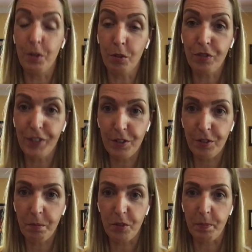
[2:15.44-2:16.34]
it's useful
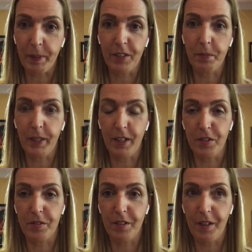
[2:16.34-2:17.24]
in some respects
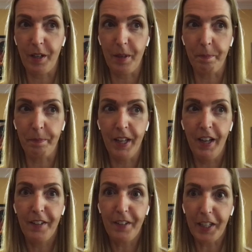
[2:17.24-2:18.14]
because
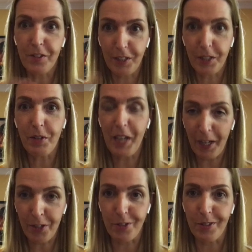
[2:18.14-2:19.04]
I can see the
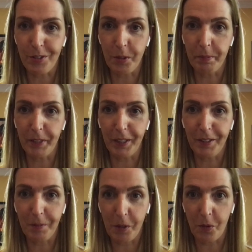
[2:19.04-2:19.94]
reaction to
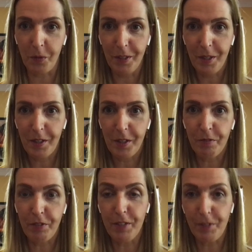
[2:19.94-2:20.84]
something,
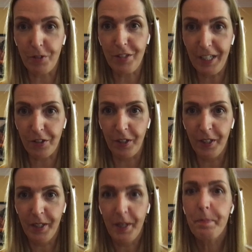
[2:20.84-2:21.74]
5 hours
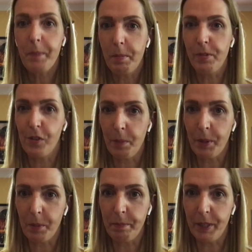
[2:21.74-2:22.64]
later before
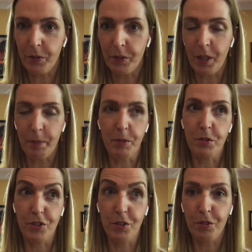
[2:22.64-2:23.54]
I put up my own
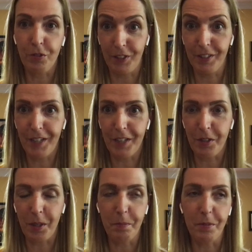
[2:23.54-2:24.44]
comment, which is useful
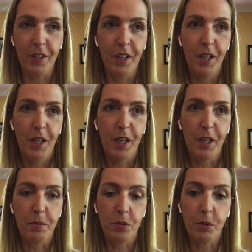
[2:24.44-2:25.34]
at times.
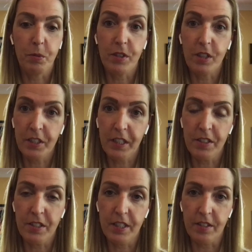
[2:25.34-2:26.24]
So there was an
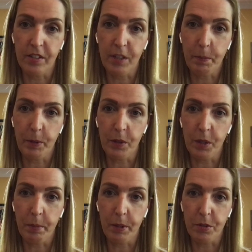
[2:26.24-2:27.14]
article in today's
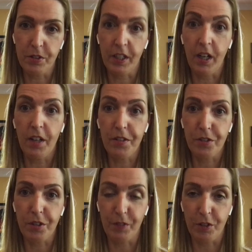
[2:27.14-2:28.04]
Examiner about the
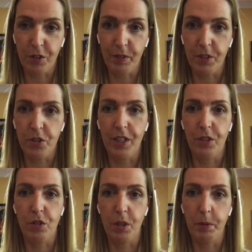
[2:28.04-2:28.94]
cost of the
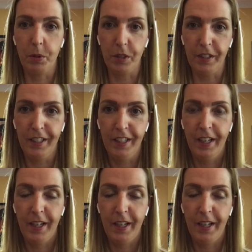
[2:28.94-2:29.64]
CervicalCheck Tribunal.